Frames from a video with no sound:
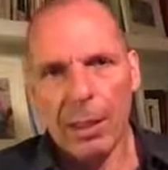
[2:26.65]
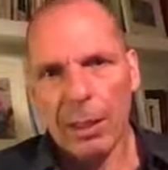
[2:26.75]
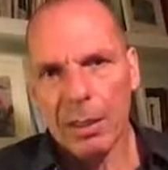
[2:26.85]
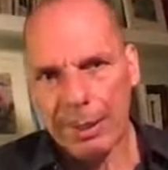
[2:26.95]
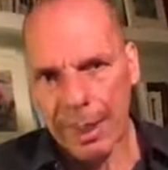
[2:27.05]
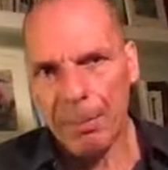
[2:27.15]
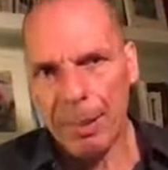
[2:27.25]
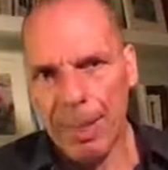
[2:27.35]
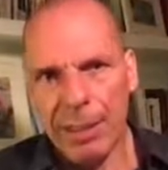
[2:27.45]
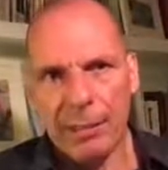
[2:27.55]

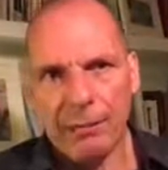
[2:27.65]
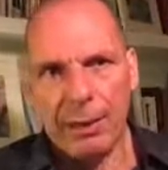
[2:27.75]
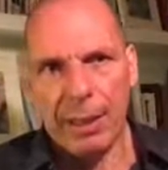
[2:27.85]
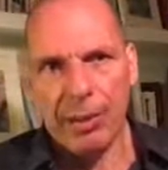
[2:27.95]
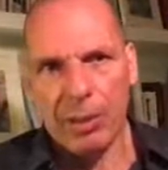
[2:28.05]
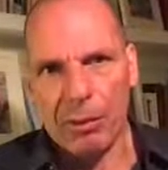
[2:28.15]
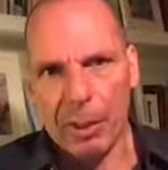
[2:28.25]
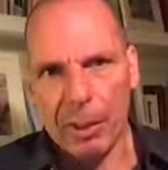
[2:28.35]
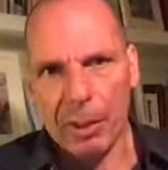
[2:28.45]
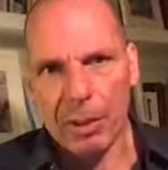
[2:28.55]
stabilizing financial
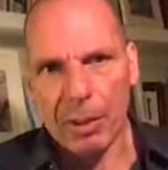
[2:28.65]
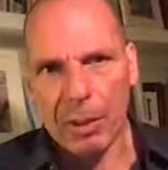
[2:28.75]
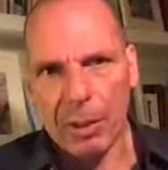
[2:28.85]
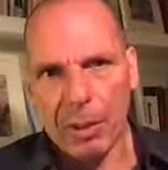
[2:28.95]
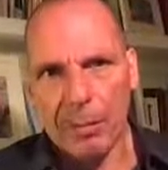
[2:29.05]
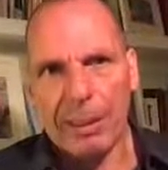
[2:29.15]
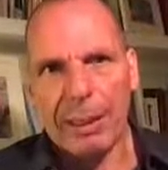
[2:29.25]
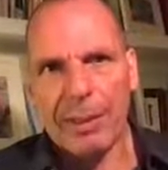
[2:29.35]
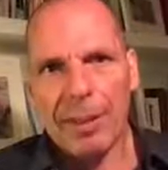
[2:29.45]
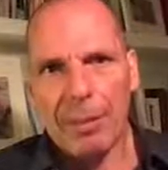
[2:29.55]
markets, but
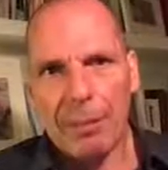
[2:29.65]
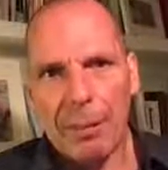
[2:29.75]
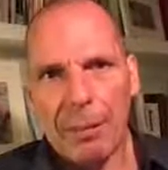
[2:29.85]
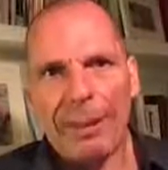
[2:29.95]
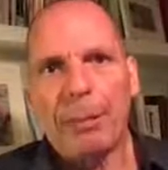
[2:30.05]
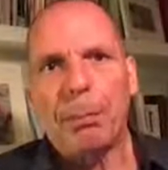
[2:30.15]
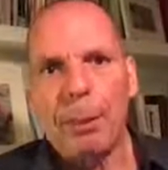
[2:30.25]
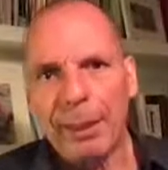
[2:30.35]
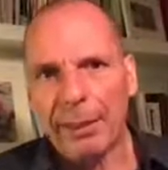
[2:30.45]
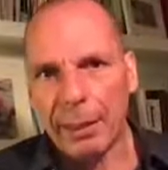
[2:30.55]
at the same time
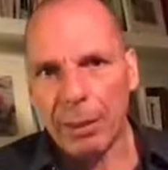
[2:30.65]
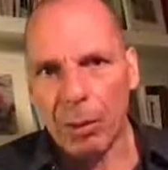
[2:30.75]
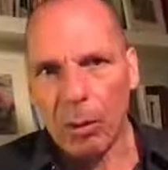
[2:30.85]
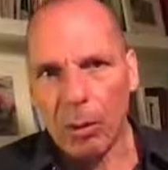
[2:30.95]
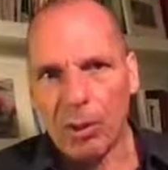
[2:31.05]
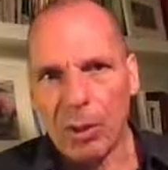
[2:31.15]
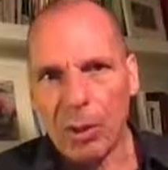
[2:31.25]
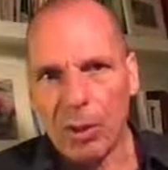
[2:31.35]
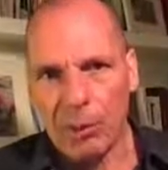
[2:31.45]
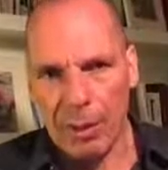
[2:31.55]
depleting all
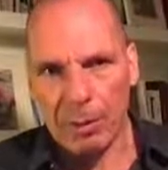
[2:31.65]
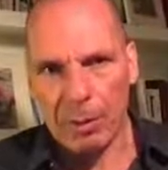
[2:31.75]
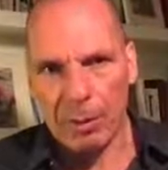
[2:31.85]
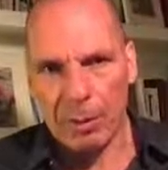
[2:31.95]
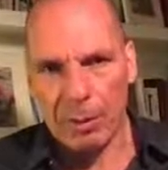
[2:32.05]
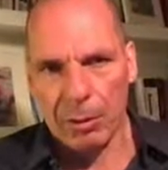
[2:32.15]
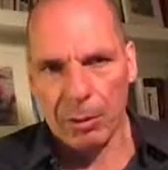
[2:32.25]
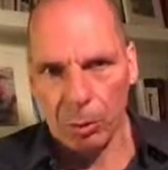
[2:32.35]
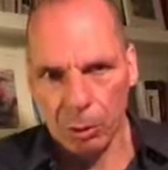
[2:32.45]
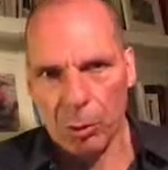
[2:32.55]
serious investment in
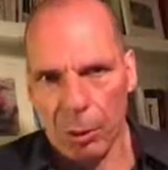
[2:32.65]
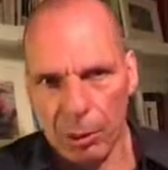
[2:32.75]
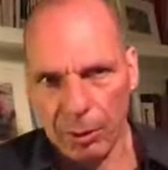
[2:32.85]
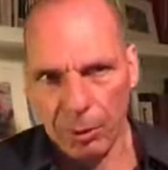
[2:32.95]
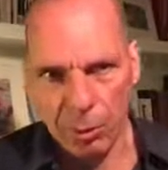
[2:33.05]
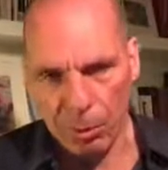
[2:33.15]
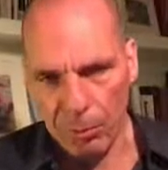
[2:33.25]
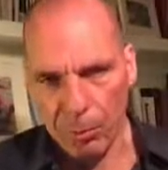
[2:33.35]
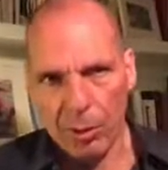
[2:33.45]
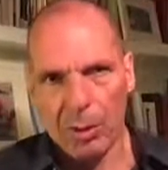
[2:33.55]
good quality
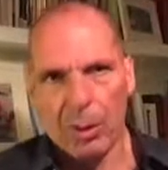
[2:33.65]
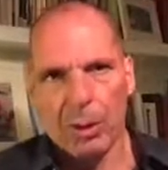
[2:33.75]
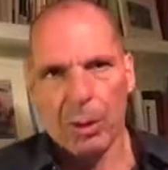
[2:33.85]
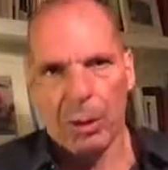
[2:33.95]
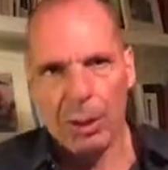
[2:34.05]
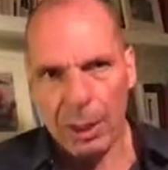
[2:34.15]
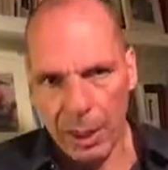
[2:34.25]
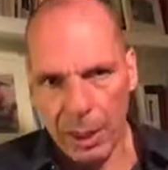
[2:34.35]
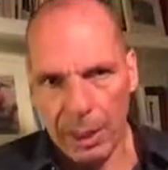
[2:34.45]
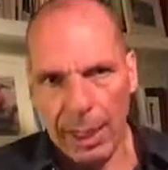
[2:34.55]
jobs,
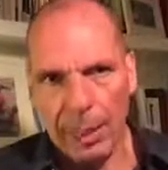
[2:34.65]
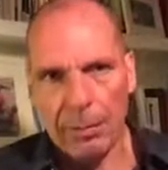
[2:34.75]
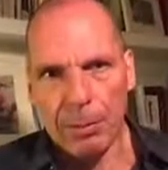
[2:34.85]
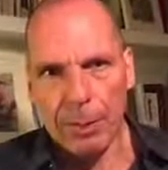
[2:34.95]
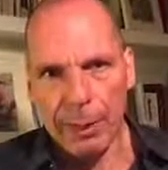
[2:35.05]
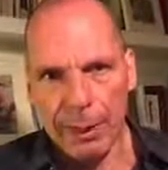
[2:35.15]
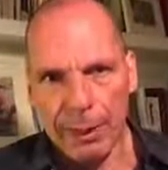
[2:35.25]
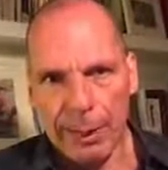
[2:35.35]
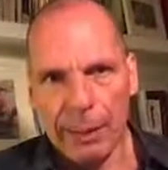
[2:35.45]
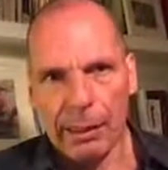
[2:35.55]
in labor, in
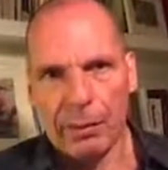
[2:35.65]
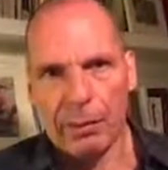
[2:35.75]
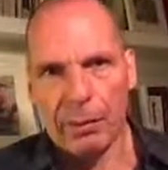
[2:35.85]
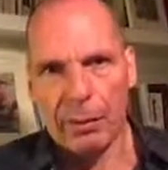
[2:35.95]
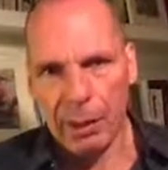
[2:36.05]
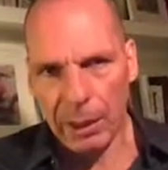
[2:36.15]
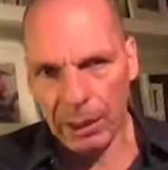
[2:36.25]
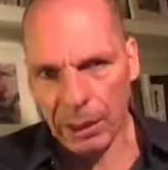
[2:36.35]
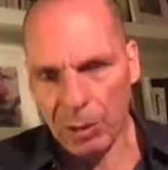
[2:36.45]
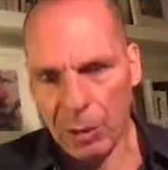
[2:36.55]
health, in
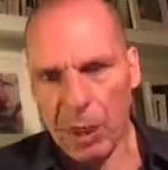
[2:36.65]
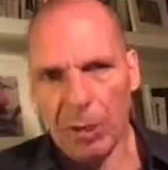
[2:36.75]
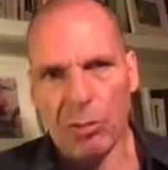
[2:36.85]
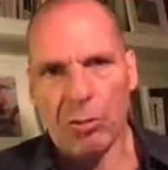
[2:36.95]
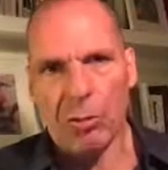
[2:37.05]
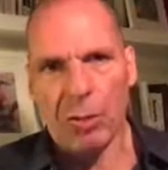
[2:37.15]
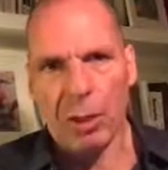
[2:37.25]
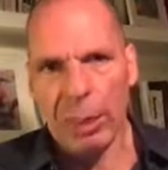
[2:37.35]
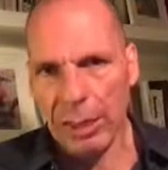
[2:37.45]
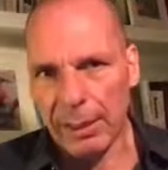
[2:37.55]
education,
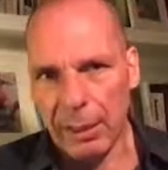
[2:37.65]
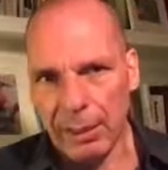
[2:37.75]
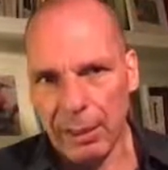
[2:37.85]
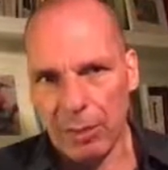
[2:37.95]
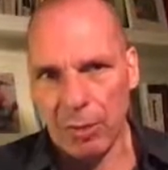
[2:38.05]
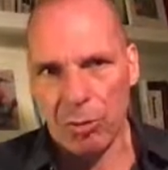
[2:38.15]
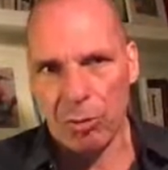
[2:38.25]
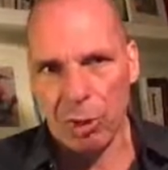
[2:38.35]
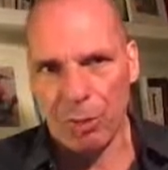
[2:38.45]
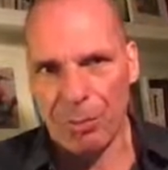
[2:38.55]
in the green transition
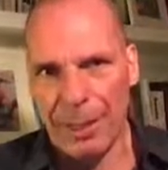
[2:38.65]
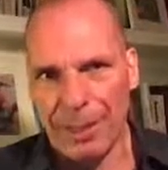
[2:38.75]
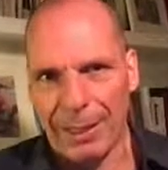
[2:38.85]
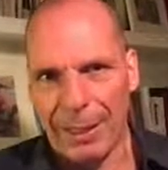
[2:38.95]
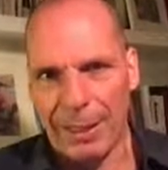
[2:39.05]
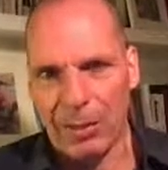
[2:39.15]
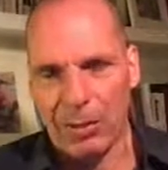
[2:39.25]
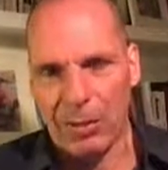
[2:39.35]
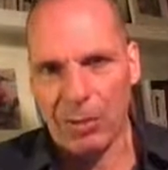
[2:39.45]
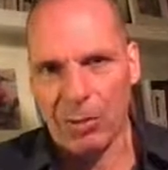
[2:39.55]
that this planet needs.
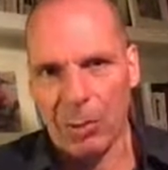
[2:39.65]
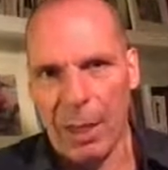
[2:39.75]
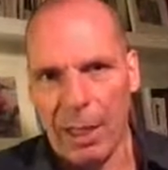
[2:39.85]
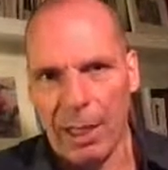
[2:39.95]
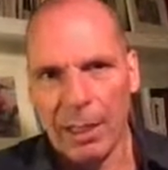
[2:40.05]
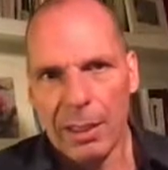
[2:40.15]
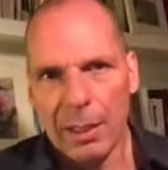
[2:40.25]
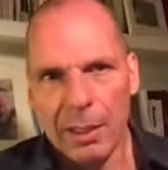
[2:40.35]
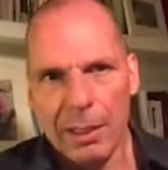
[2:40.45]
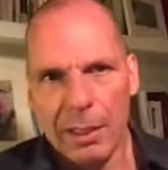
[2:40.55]
This is why
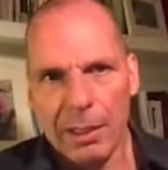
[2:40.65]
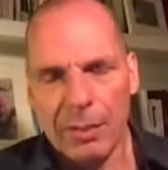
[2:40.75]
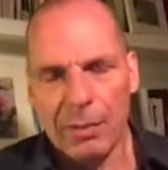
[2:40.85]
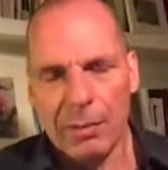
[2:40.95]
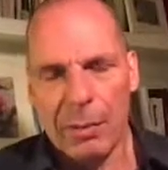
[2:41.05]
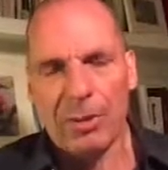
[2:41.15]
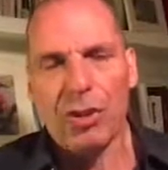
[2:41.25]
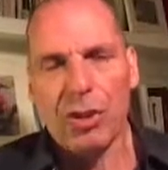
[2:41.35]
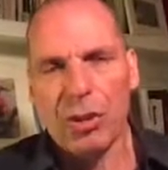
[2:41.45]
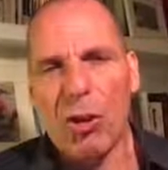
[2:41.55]
there's been
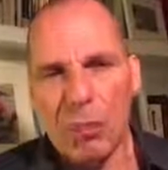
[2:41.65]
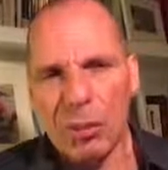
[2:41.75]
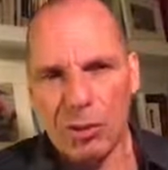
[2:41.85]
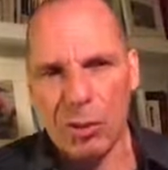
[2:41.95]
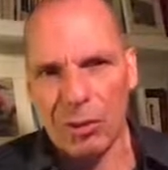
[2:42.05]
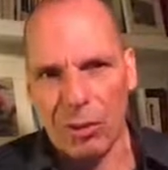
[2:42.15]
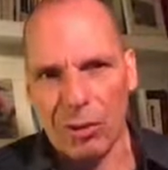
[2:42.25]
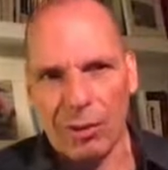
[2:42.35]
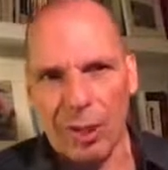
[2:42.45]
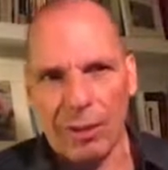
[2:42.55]
so much
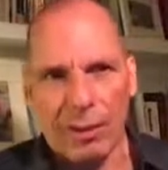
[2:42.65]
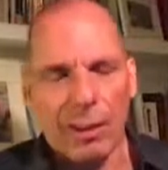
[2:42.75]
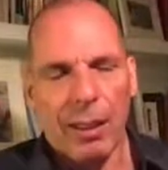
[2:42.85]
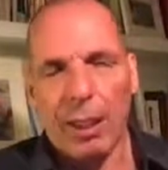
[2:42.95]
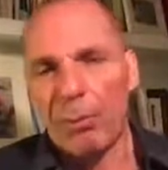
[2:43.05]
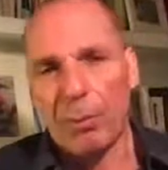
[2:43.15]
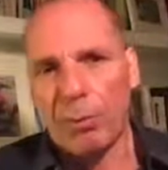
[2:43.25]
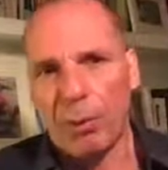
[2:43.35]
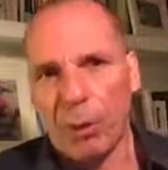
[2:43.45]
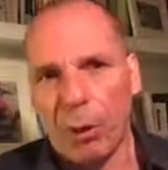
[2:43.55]
discontent even
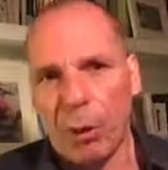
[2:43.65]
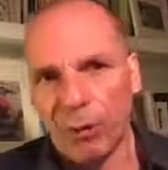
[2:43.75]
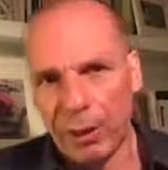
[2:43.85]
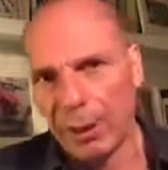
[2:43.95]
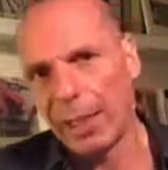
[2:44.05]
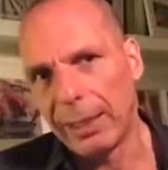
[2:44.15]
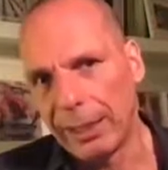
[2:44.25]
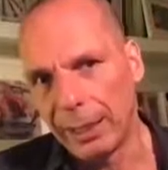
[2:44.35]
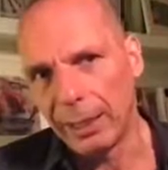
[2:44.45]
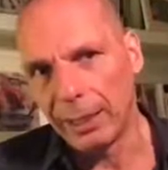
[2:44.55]
before
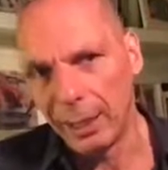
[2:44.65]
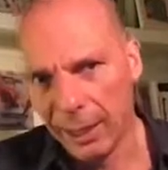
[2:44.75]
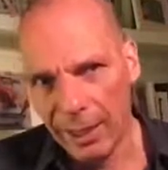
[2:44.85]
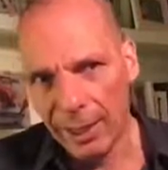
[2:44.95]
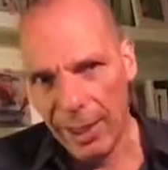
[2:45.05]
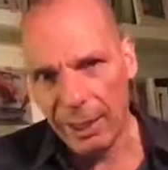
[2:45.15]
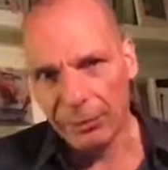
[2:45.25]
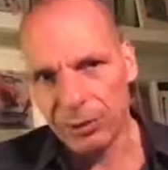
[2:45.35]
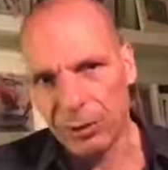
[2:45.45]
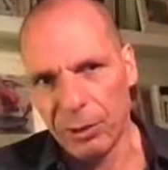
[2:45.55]
COVID-19
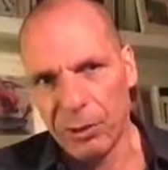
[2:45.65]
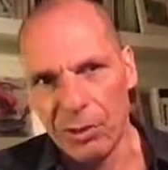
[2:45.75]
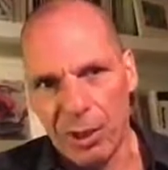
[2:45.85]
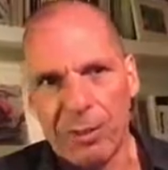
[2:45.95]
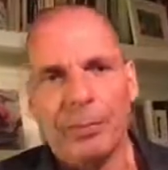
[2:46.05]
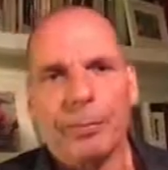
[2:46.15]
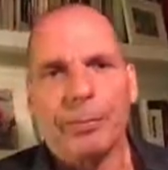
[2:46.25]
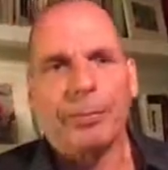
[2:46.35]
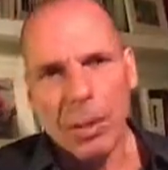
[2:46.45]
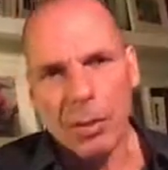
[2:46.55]
arrived on the scene.
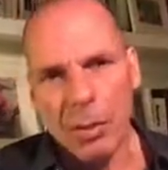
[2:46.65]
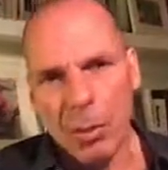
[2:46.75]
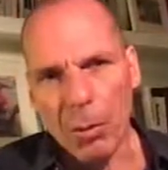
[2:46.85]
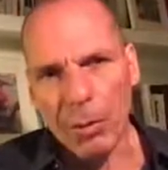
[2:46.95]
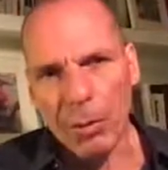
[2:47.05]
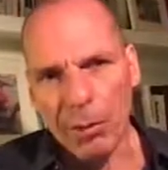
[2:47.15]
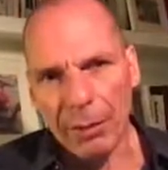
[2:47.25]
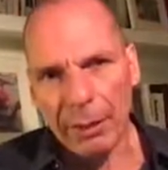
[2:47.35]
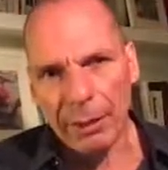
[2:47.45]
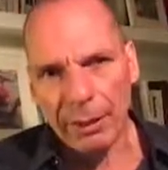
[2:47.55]
So when
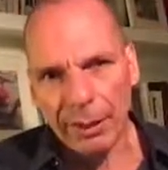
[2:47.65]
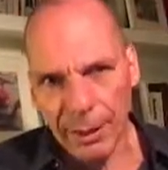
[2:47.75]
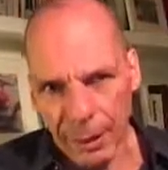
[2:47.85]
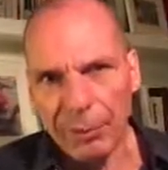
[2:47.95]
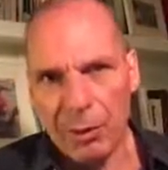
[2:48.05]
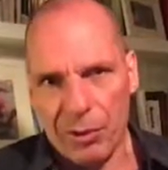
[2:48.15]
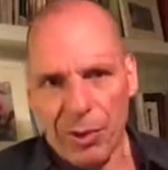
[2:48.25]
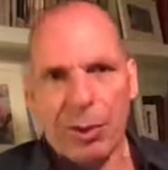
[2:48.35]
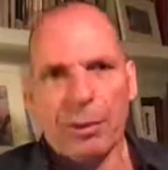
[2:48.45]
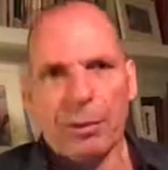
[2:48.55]
COVID-19 arrived on the
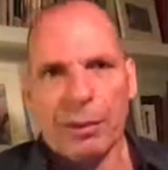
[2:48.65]
scene,